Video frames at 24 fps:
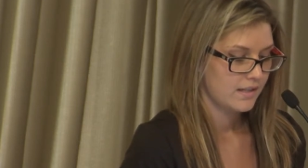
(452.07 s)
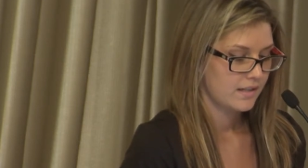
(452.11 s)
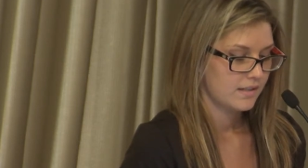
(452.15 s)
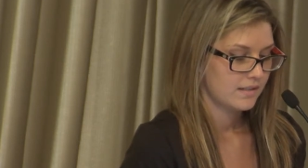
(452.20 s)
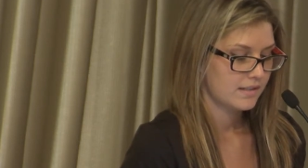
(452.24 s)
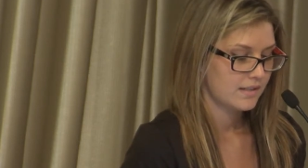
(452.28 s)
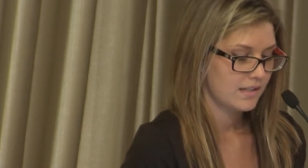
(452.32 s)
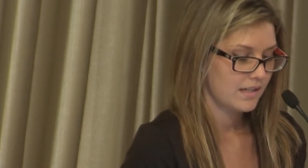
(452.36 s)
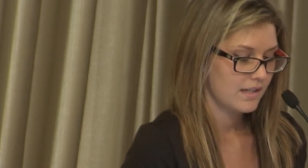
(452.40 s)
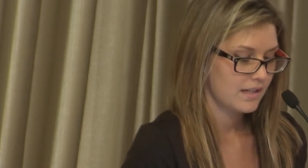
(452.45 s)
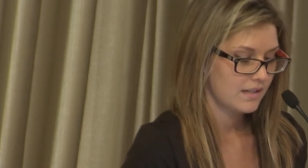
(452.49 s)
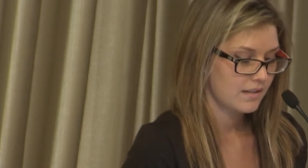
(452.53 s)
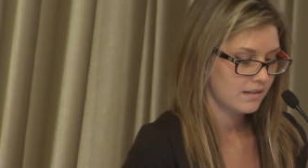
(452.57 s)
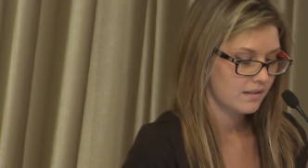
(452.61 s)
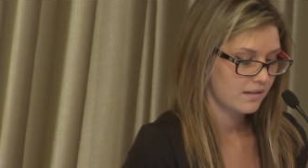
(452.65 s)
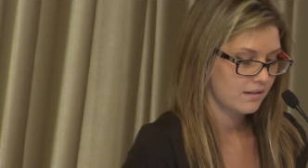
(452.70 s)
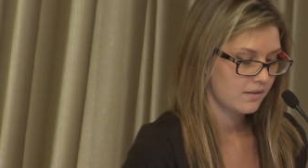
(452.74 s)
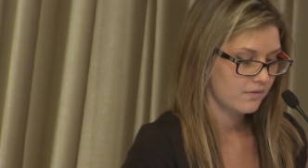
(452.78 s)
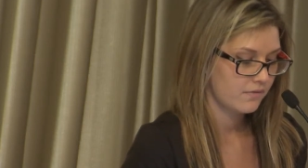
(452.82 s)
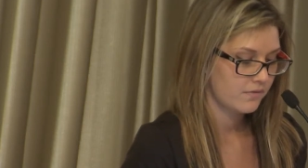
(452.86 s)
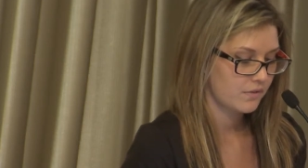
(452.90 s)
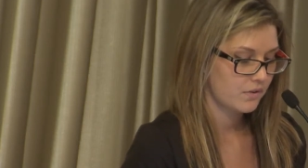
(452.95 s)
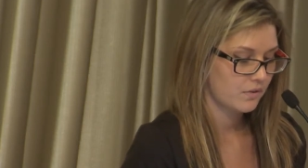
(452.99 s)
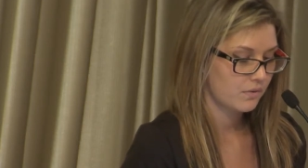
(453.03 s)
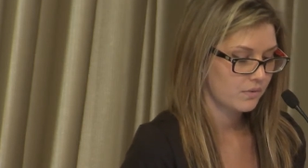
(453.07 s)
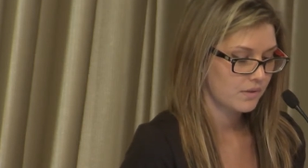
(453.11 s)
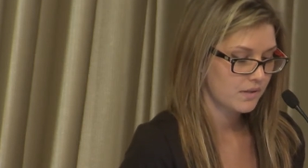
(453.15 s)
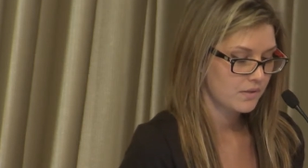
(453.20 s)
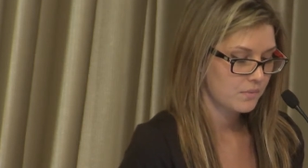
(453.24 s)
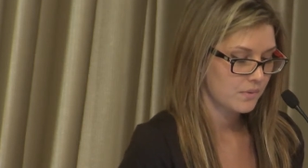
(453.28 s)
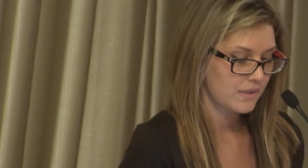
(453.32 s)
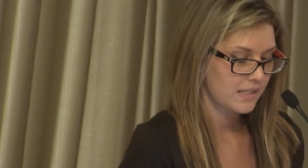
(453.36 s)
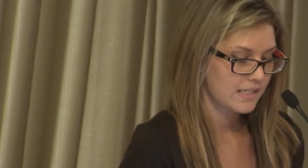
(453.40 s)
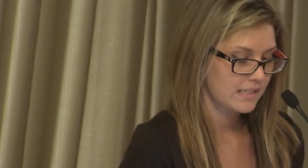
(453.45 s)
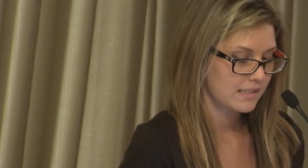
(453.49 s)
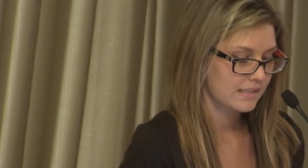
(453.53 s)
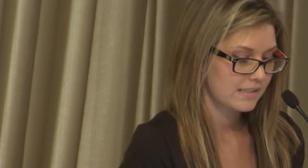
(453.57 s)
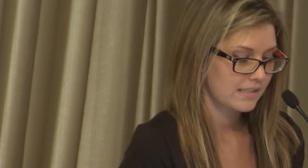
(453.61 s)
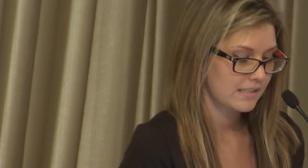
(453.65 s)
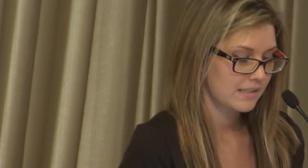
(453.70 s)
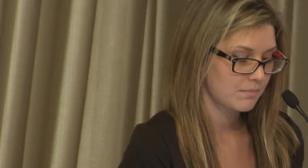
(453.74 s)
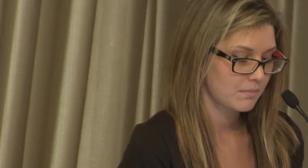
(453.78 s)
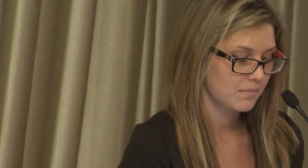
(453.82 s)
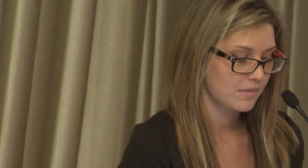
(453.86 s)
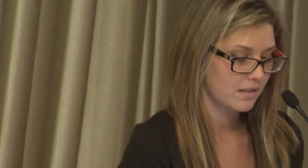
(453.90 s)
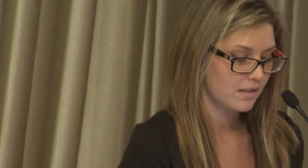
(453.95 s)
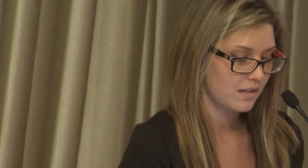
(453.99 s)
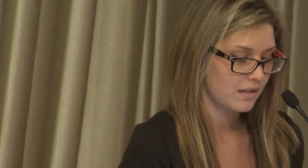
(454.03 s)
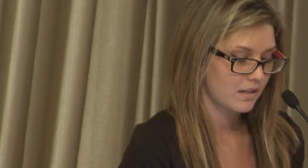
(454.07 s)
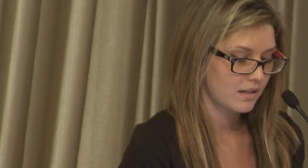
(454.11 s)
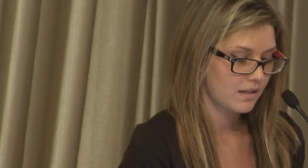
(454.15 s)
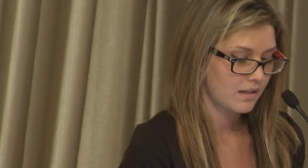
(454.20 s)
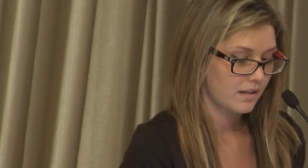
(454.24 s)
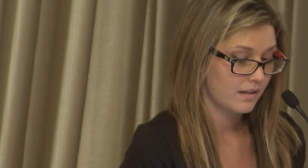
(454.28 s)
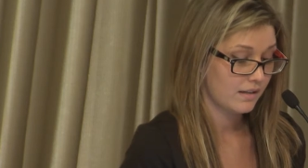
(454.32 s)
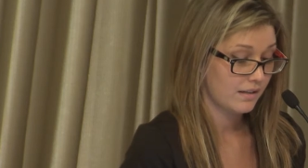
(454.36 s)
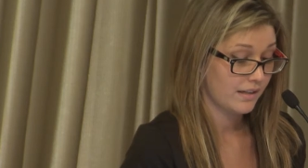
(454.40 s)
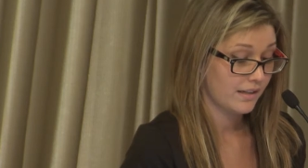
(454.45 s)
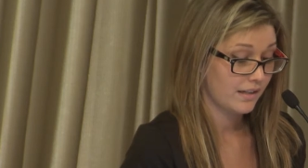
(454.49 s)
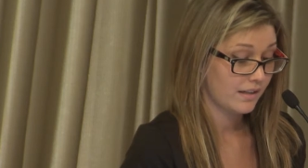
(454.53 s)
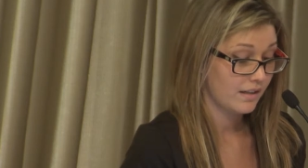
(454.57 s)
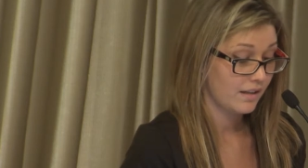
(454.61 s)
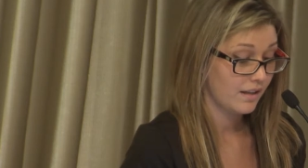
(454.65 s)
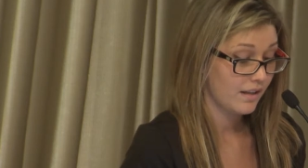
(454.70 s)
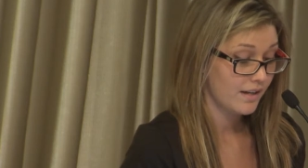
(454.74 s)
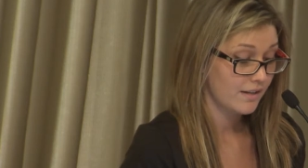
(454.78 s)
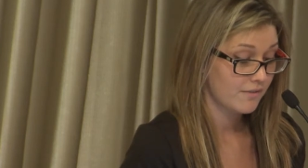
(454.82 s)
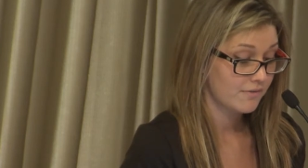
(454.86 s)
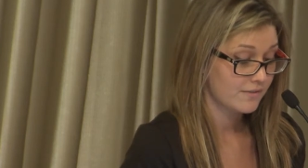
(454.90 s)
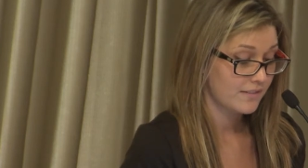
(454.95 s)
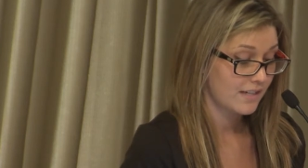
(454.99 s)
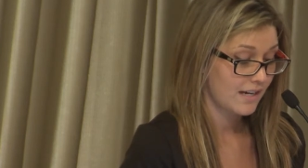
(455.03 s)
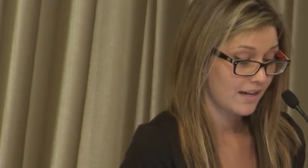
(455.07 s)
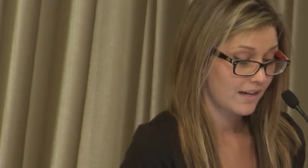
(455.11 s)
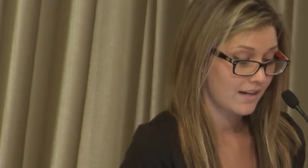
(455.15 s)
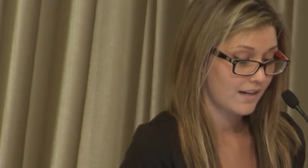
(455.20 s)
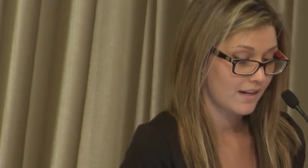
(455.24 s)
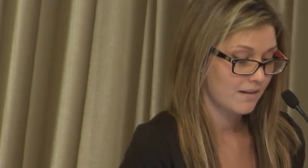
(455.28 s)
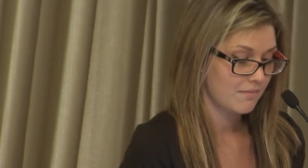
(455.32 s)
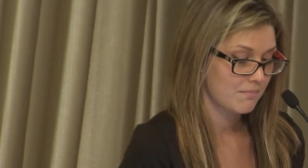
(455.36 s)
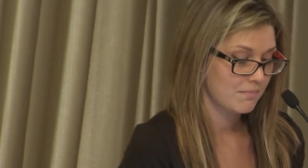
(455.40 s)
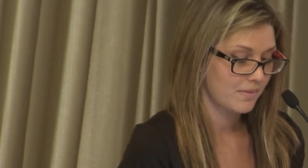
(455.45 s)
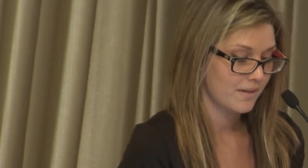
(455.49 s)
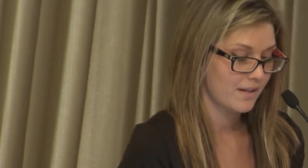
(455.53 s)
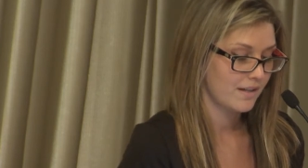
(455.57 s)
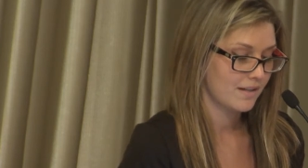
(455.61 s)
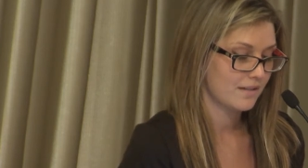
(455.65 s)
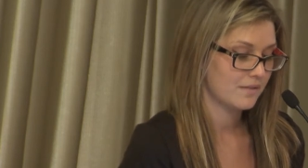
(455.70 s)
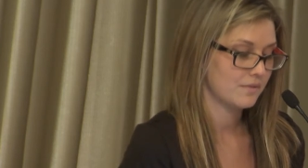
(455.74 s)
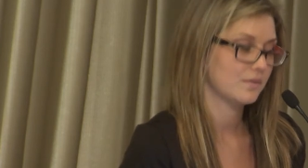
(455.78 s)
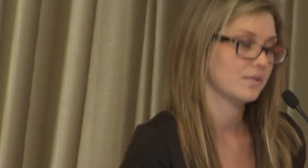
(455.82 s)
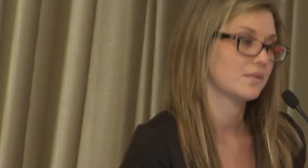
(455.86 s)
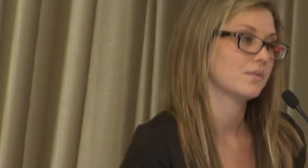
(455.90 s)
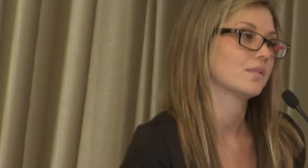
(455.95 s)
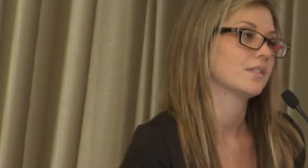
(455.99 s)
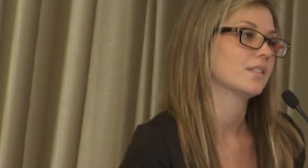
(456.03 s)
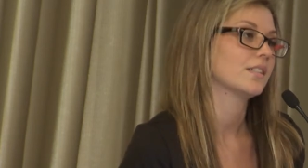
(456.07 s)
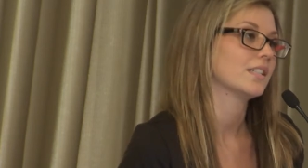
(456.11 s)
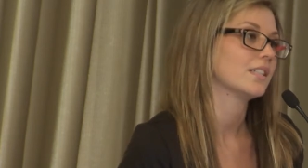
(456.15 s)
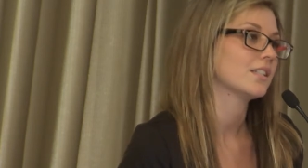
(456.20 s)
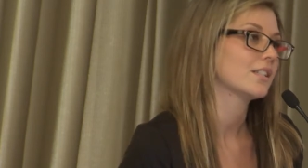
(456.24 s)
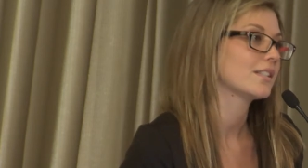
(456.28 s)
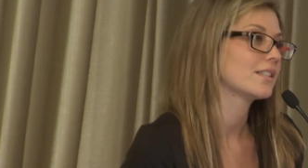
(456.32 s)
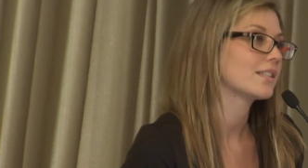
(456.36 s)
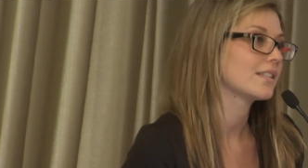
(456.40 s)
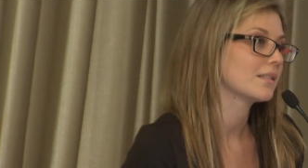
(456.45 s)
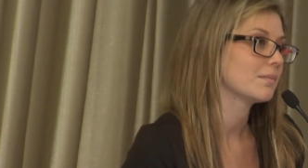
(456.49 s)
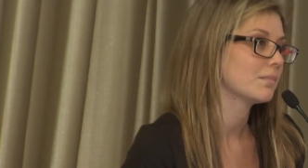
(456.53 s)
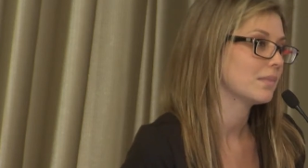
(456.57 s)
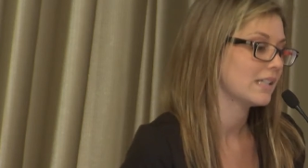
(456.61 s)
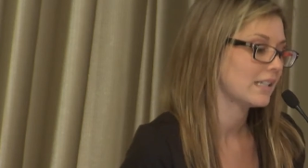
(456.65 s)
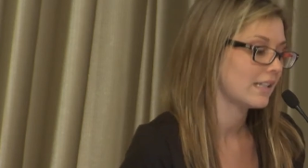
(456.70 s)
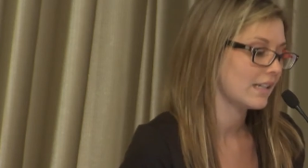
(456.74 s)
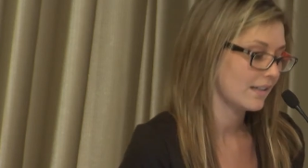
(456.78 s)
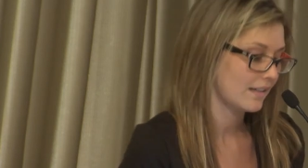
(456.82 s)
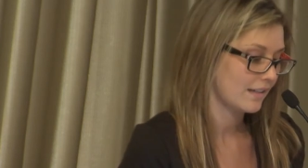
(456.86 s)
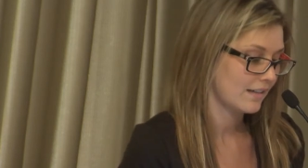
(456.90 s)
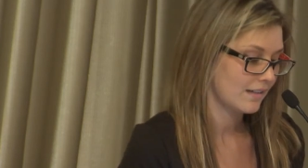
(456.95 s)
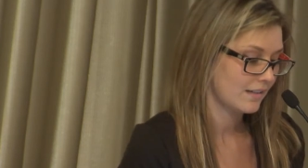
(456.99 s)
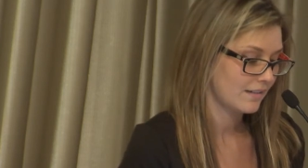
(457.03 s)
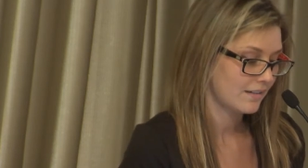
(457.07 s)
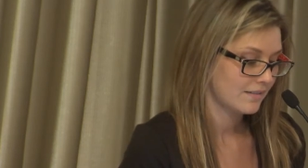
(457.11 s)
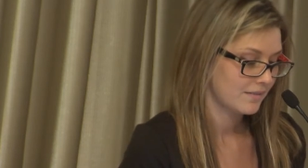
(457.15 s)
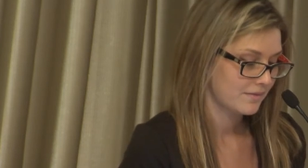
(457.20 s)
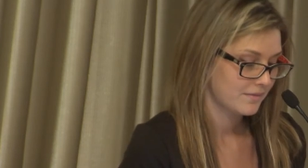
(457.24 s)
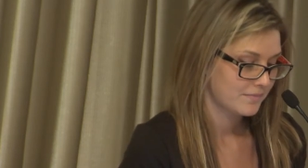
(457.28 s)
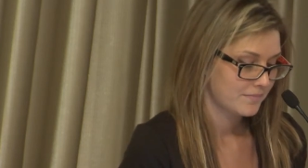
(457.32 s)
Staying there for 3 weeks seemed like a lifetime, but it was really just the beginning.